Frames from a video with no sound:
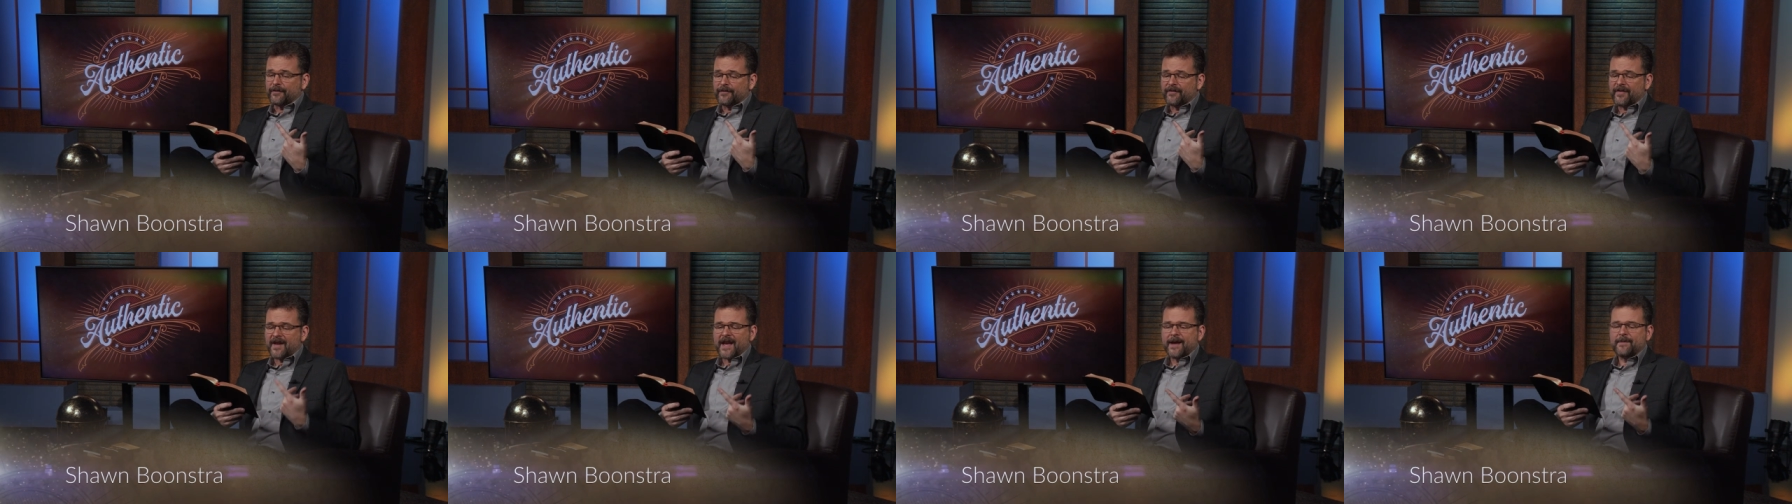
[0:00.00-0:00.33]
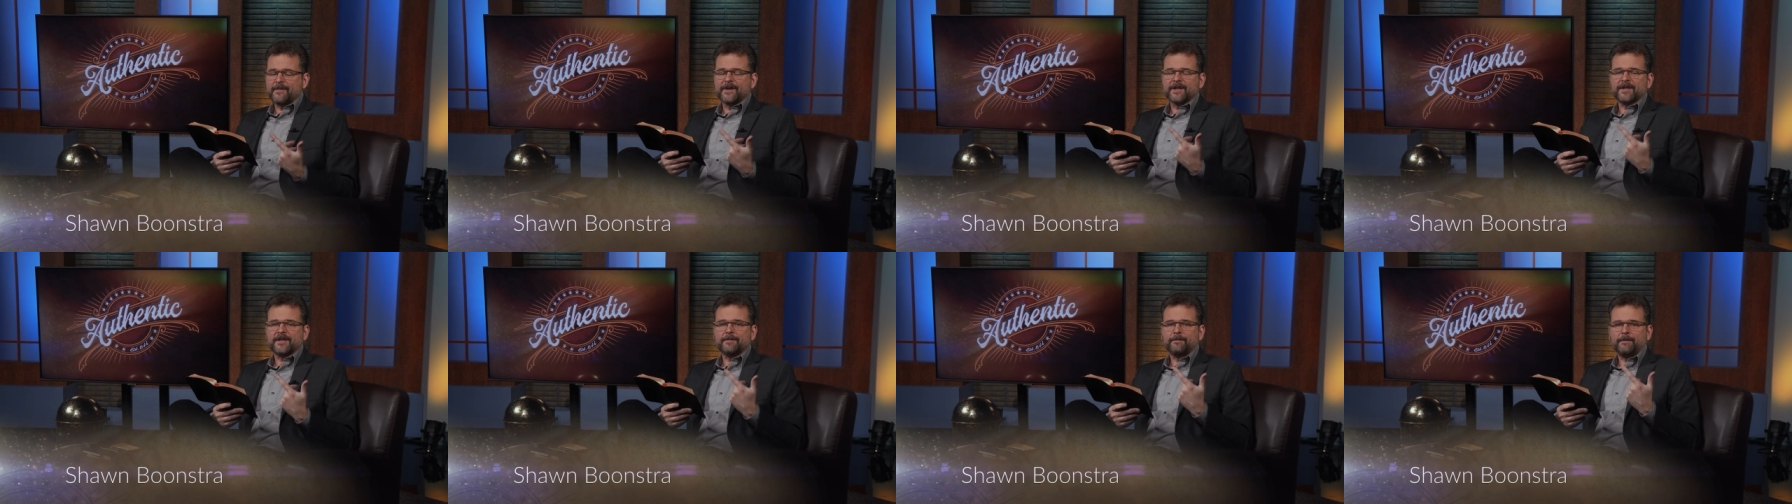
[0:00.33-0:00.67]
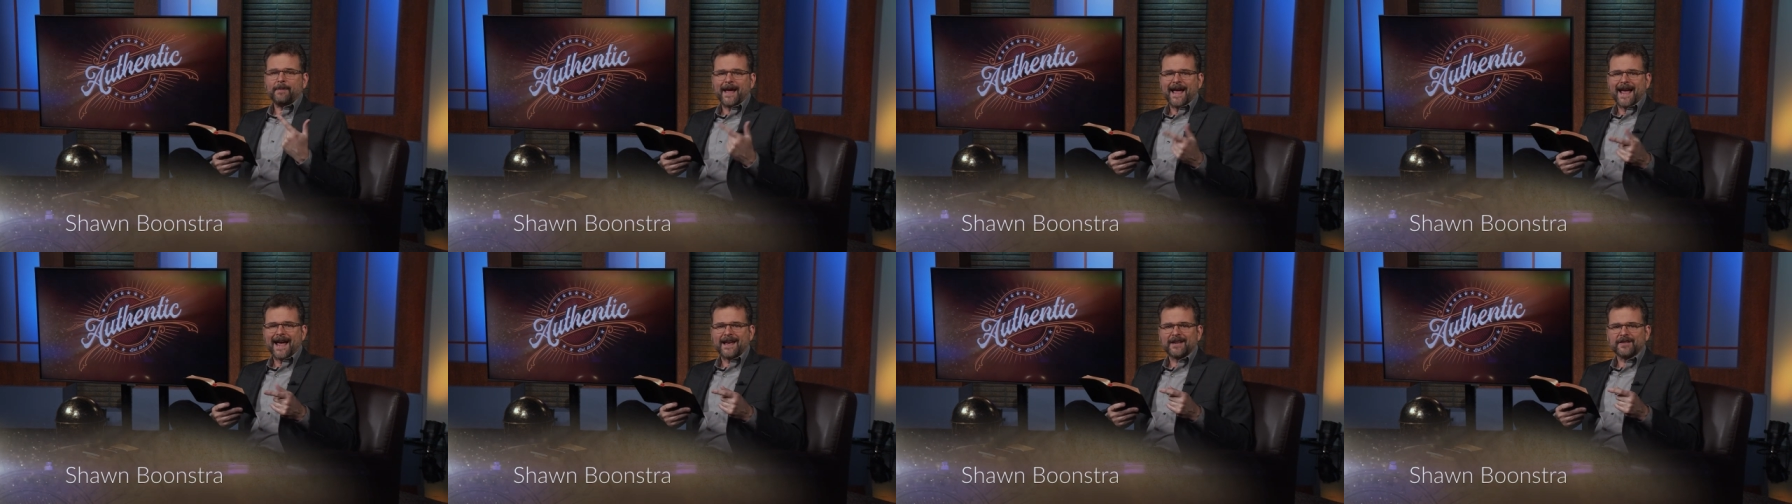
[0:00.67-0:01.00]
famous
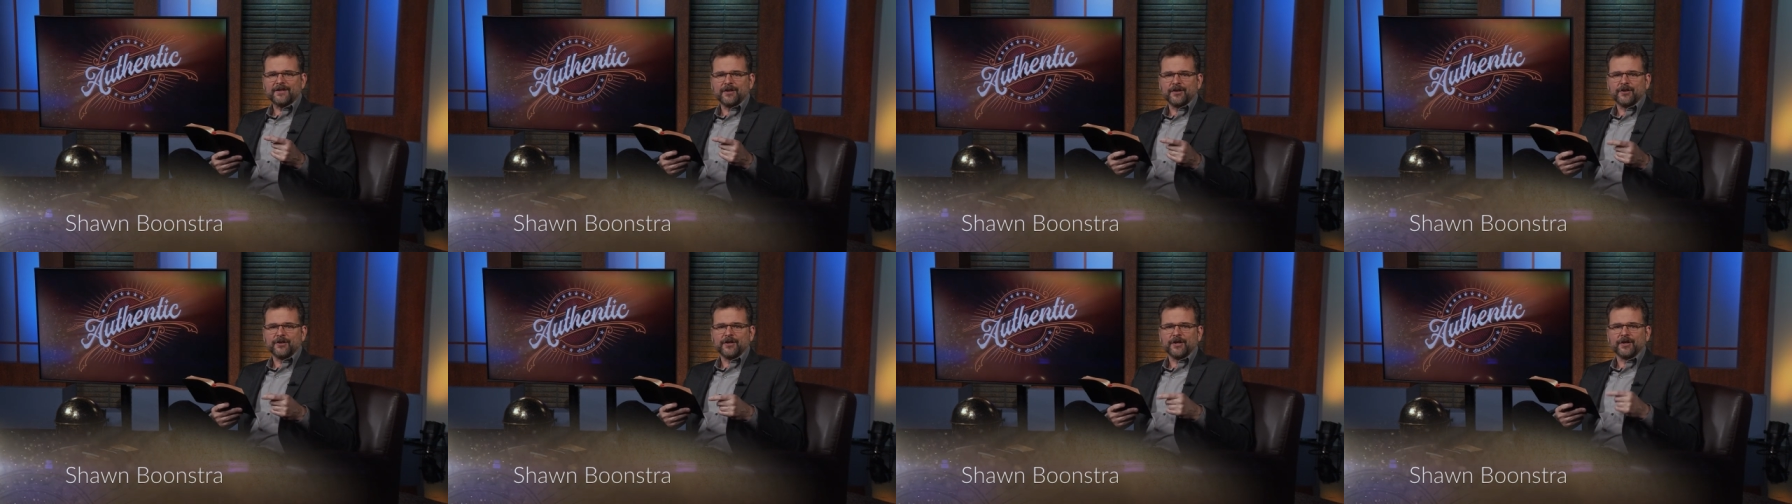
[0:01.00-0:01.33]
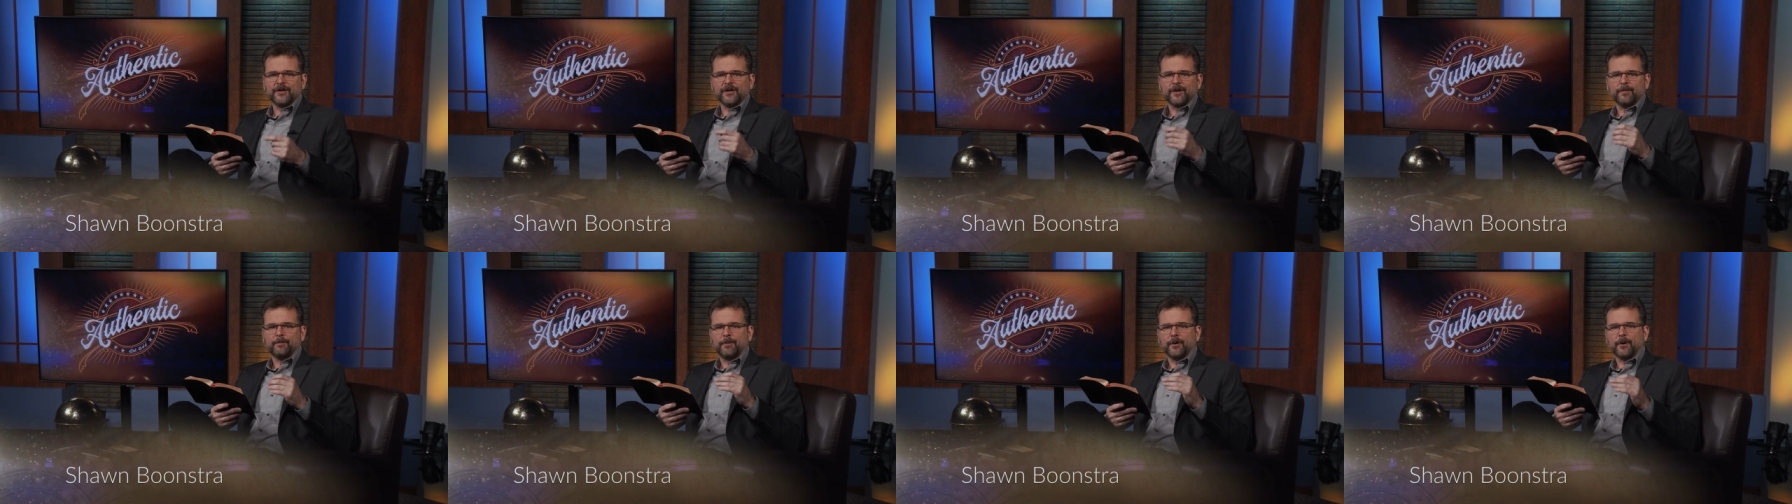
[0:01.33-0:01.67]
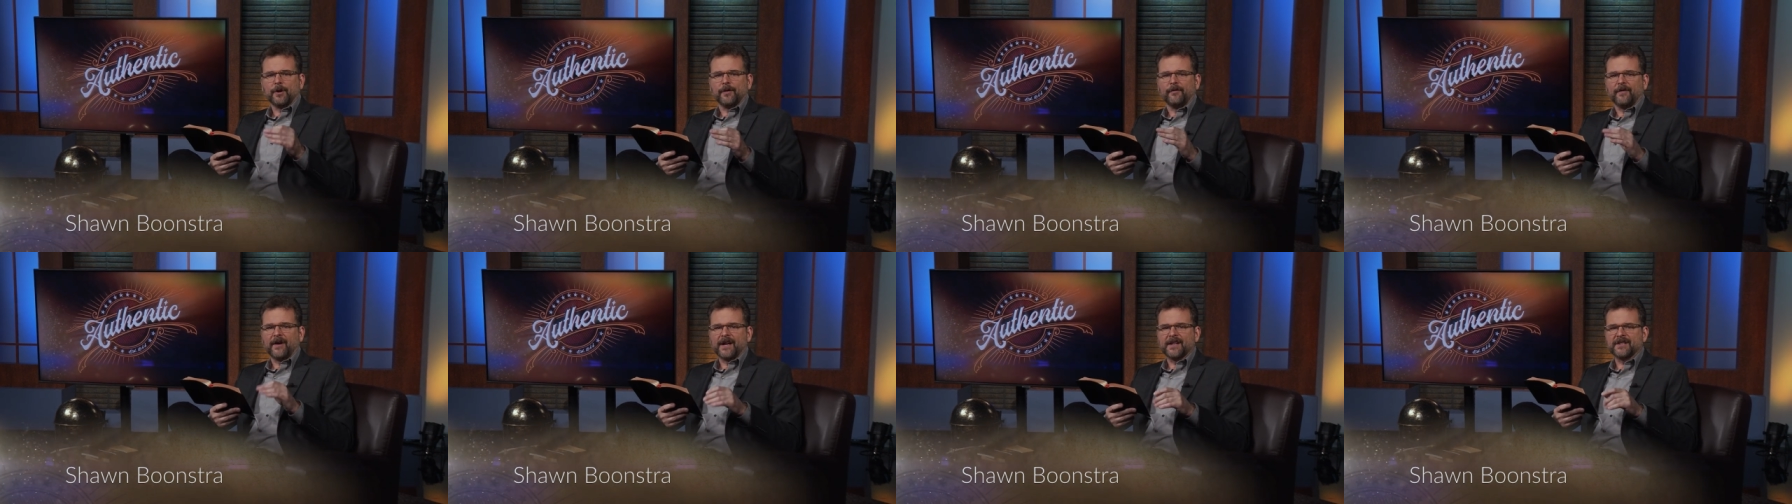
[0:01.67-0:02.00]
passage in the
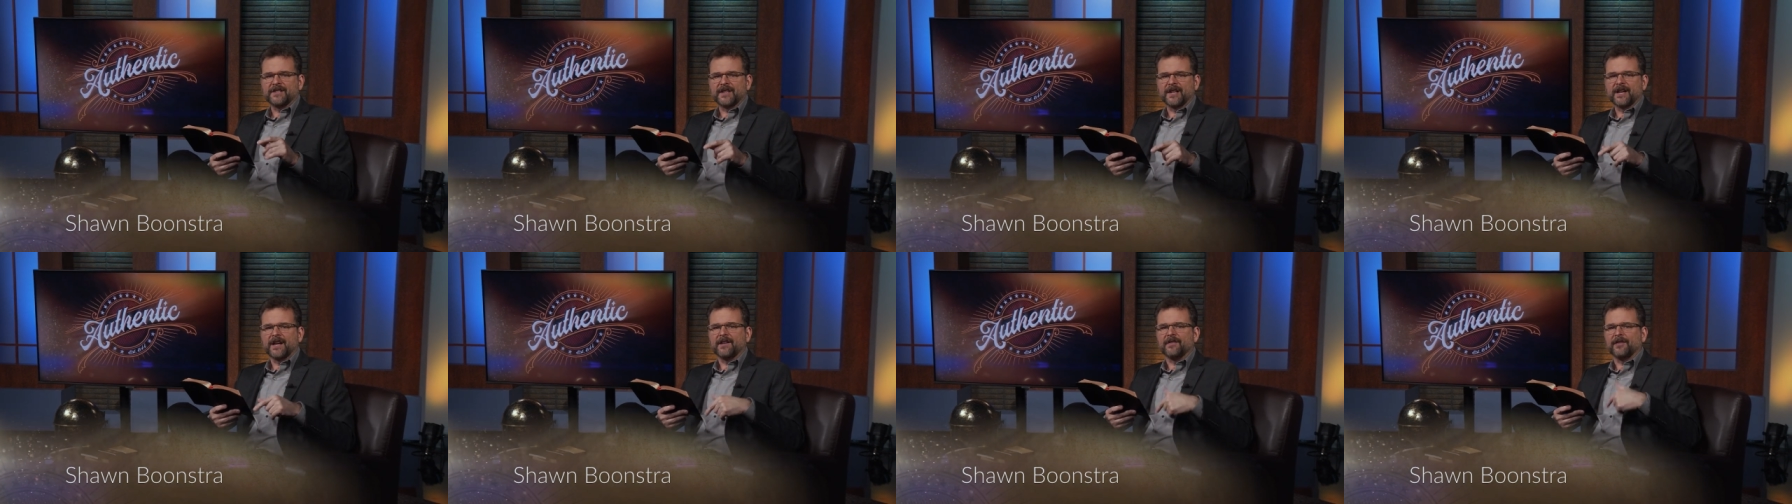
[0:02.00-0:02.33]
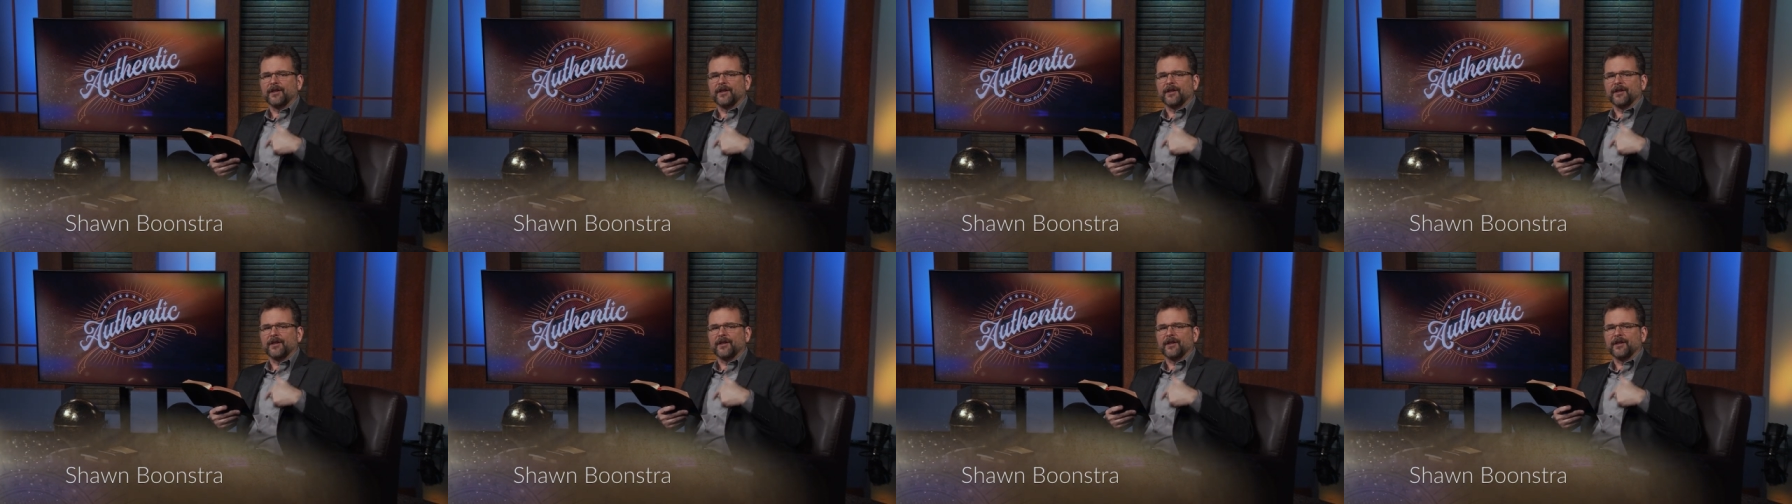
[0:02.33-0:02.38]
book of Isaiah